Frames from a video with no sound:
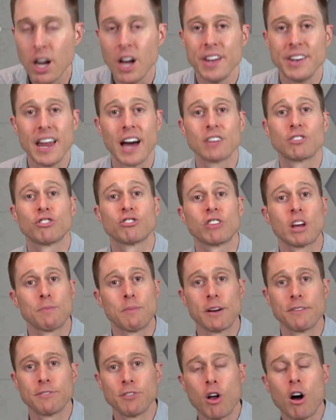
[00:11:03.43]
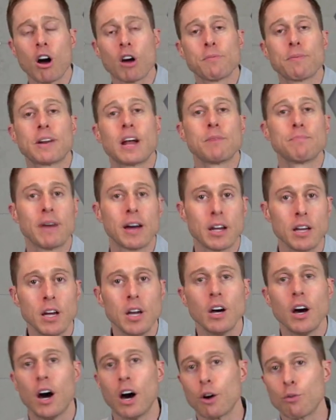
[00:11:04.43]
not just on my vlog, but on my
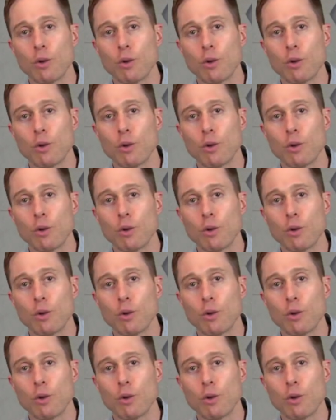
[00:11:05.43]
uh,